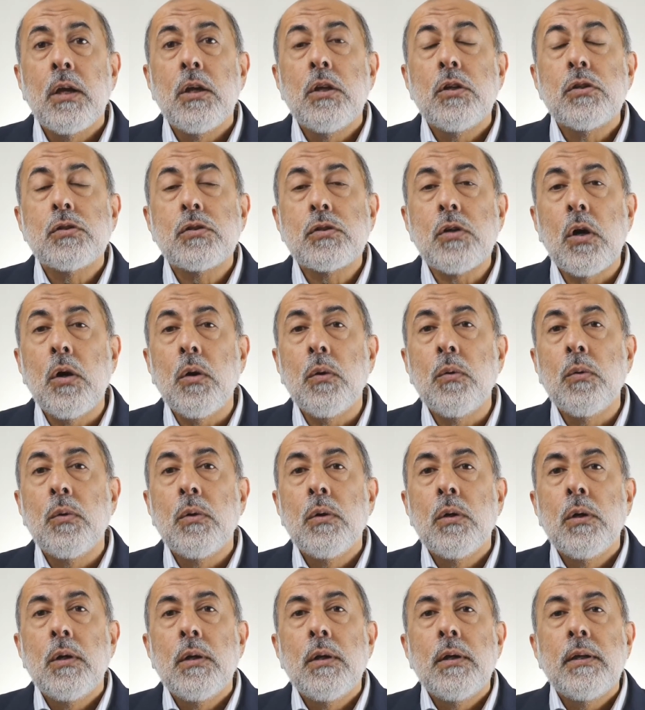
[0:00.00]
So
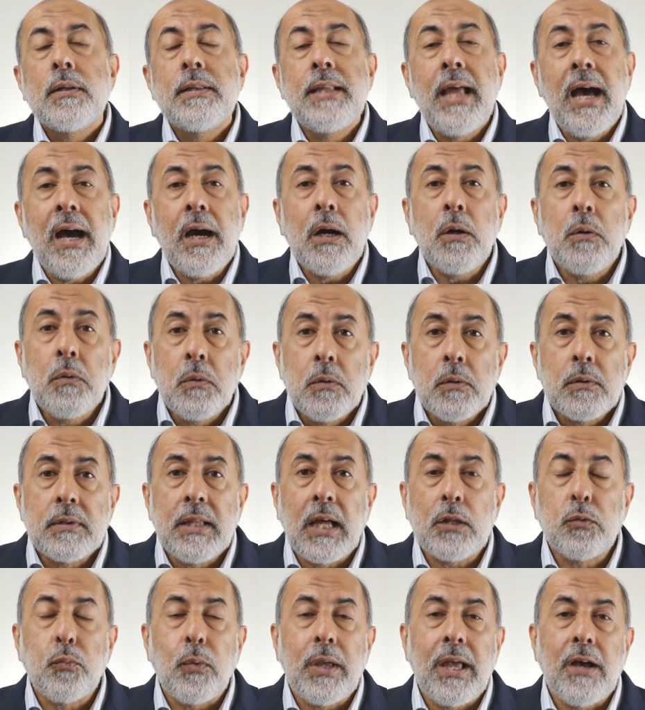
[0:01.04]
now
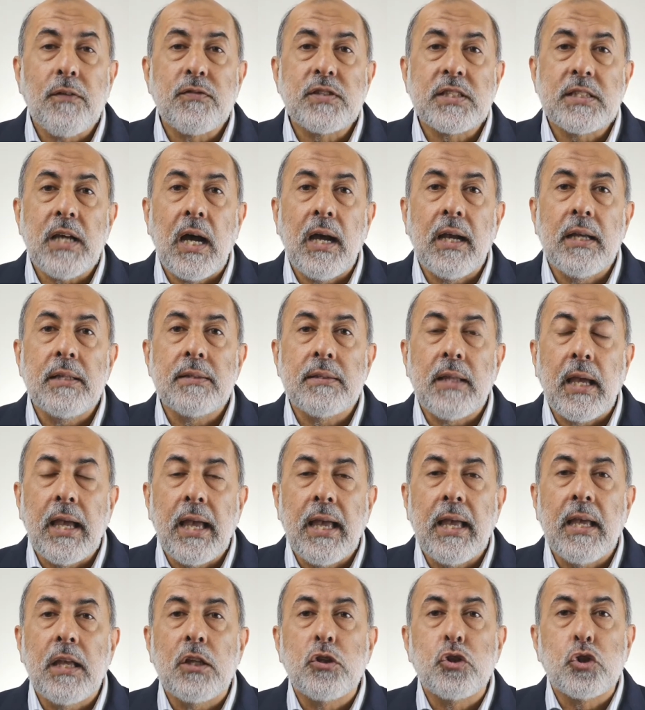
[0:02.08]
that we have signed
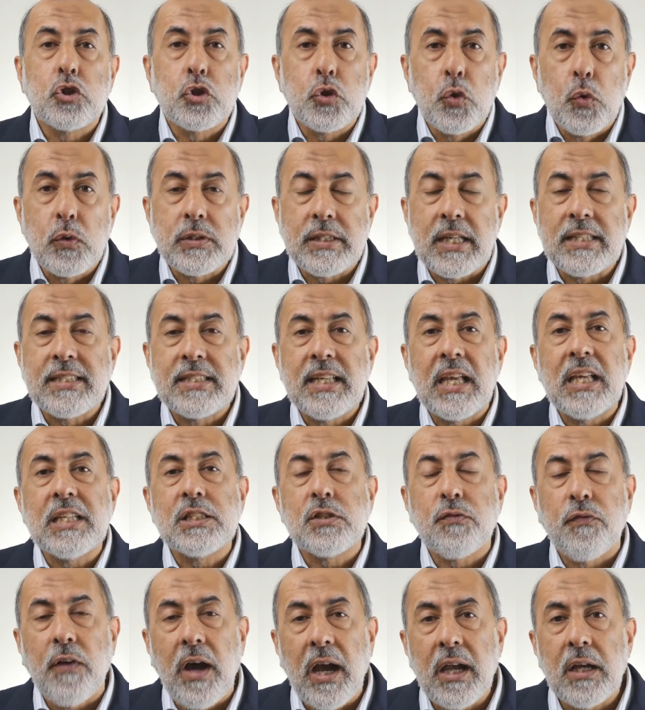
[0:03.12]
a truce, a
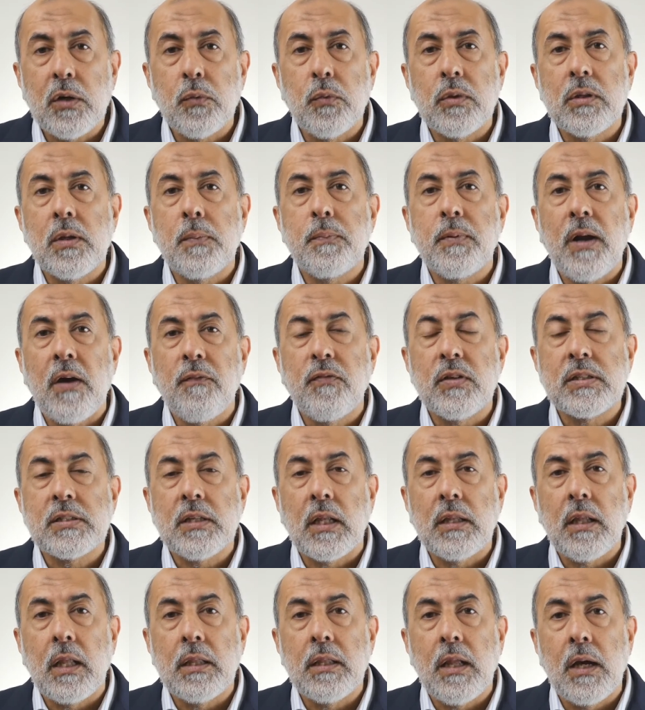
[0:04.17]
ceasefire with the Prophet
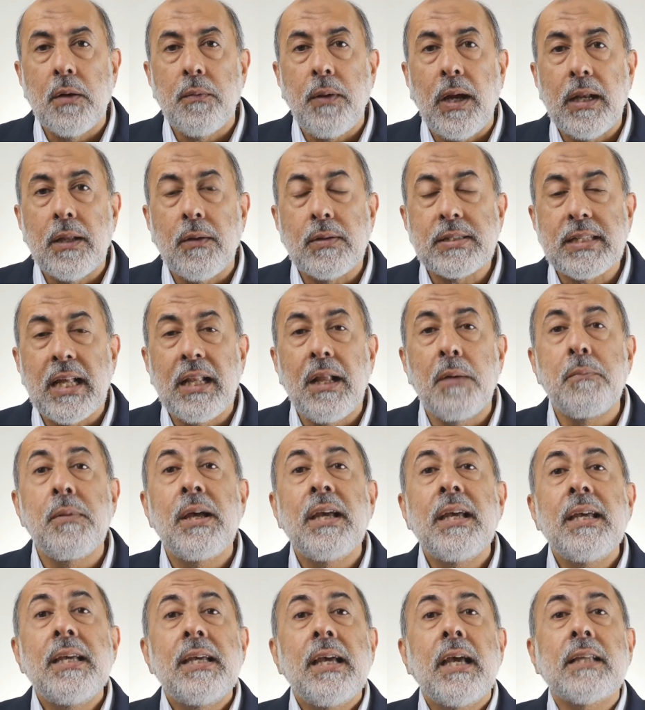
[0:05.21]
sallallahu alaihi wasallam,
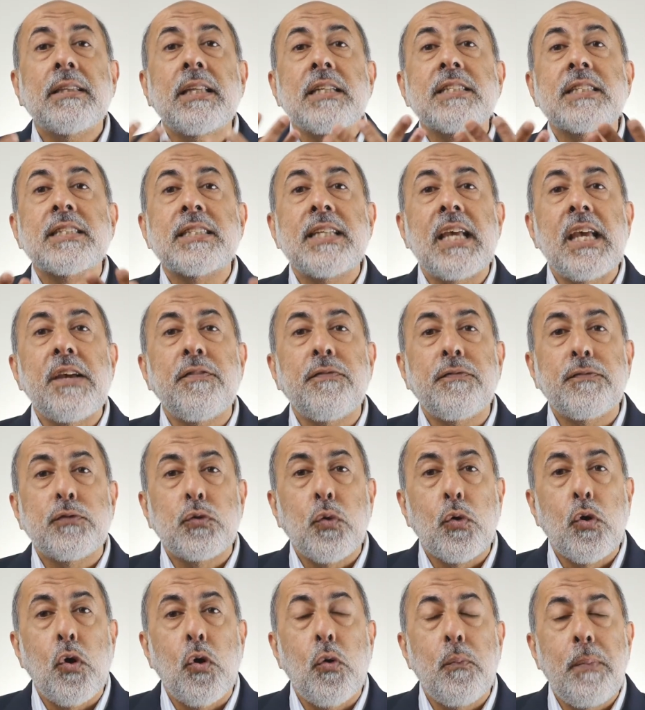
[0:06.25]
it is safe to
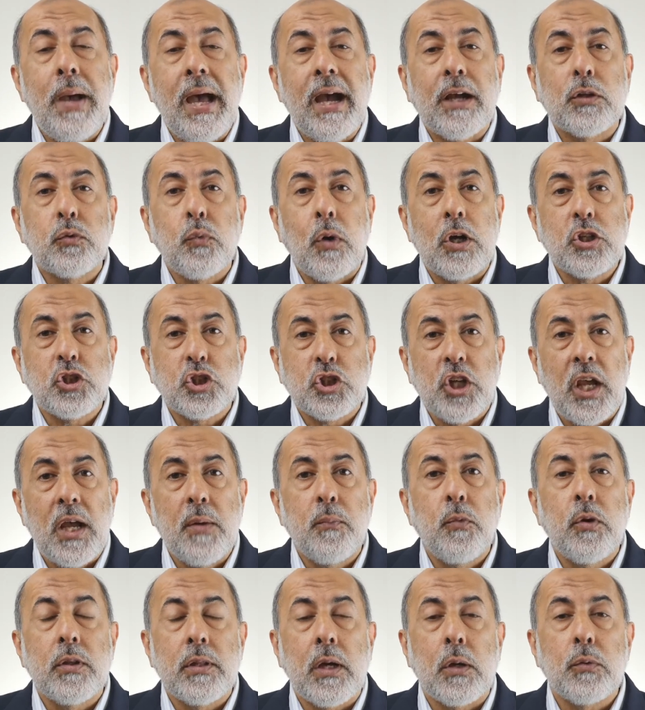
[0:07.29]
go back to Asham
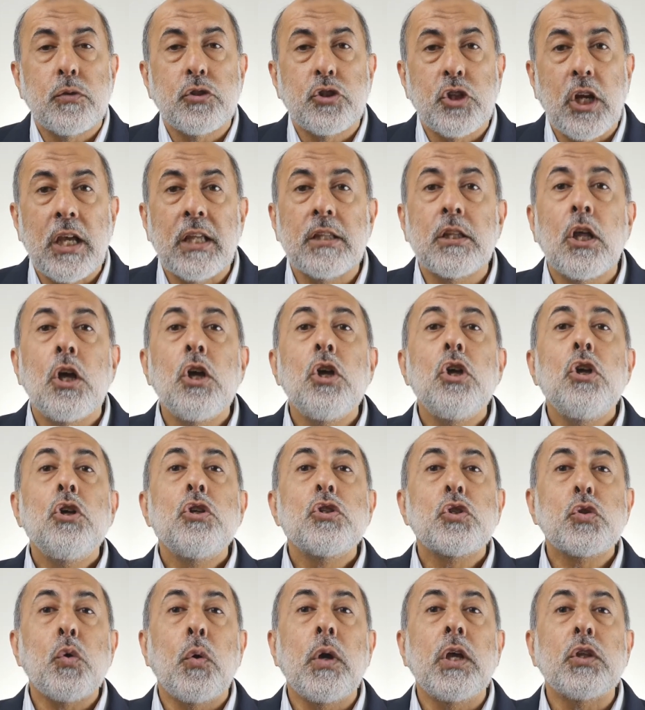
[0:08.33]
without trade.
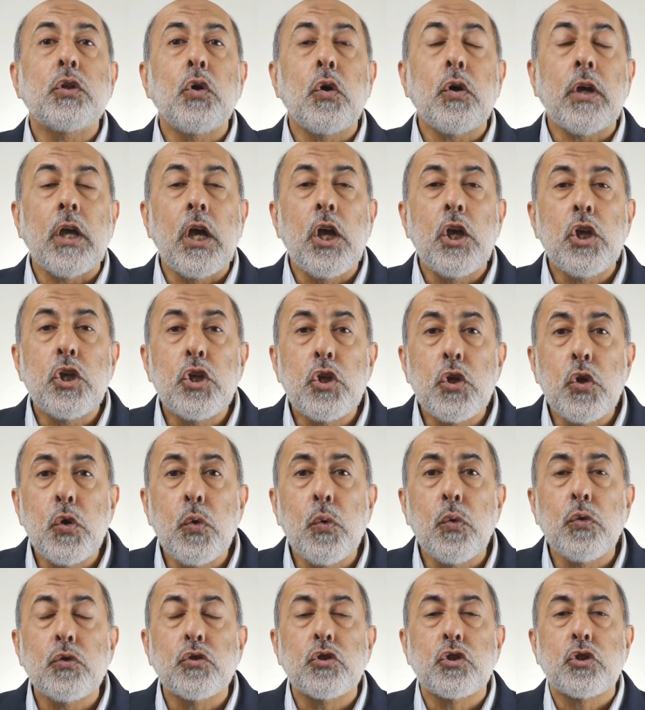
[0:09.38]
So he took a
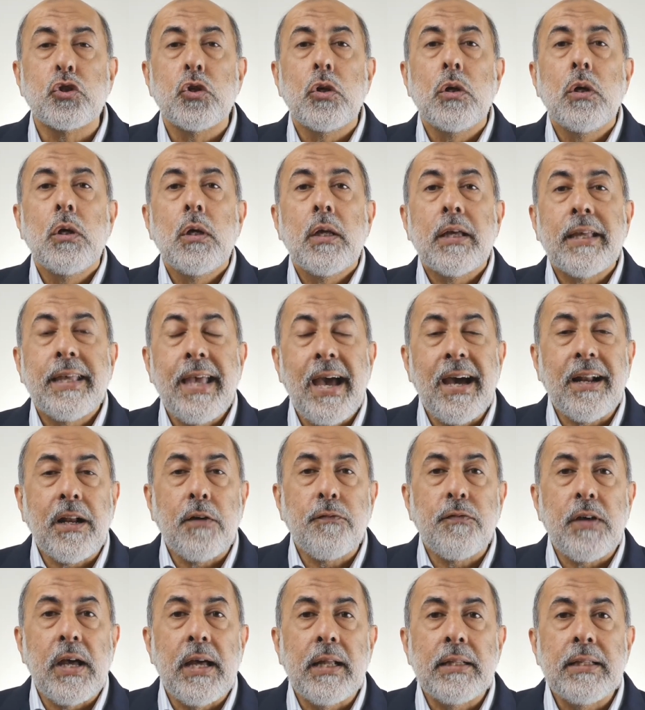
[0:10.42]
huge
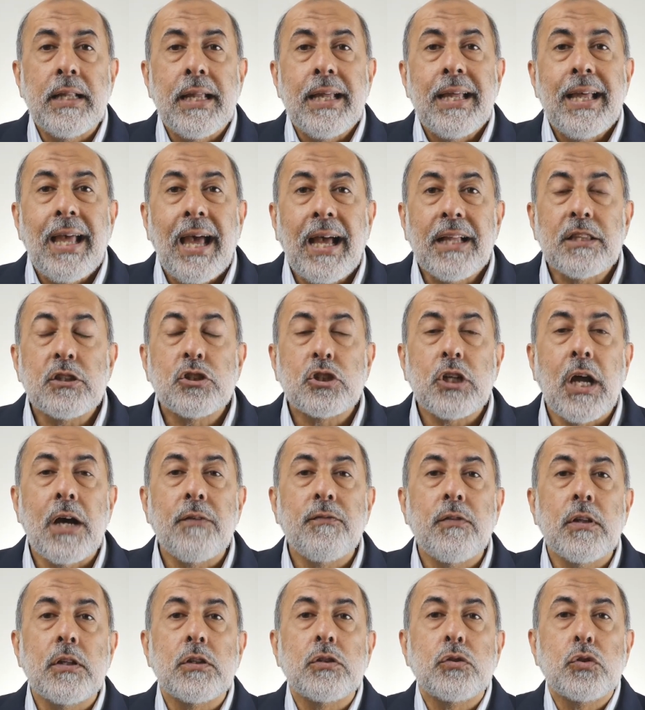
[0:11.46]
caravan and
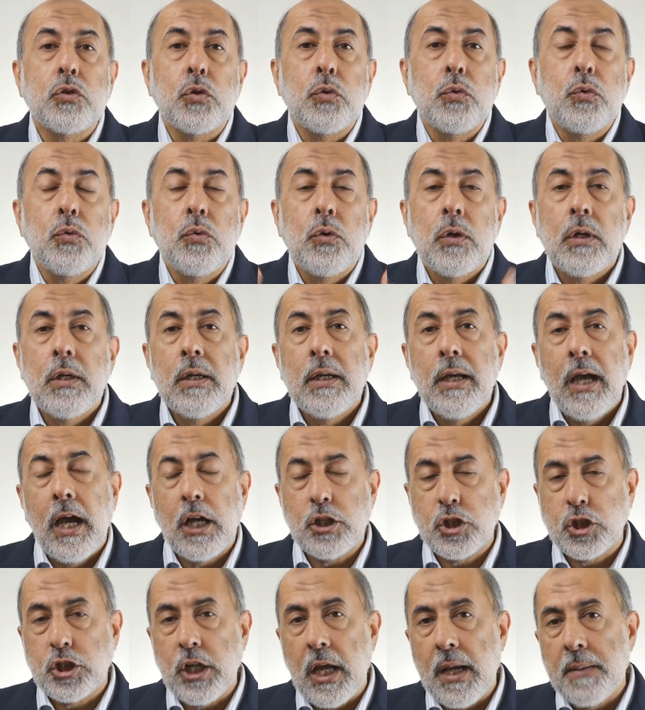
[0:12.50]
traveled to
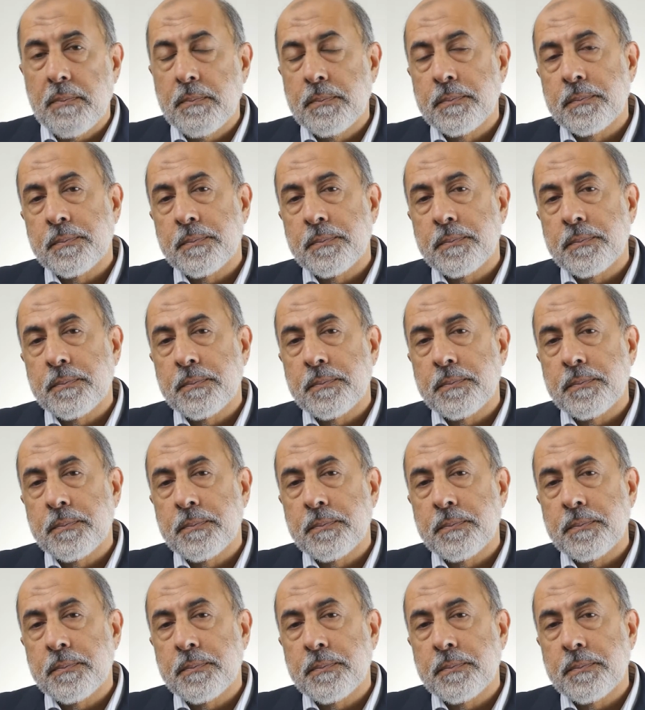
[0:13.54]
Asham.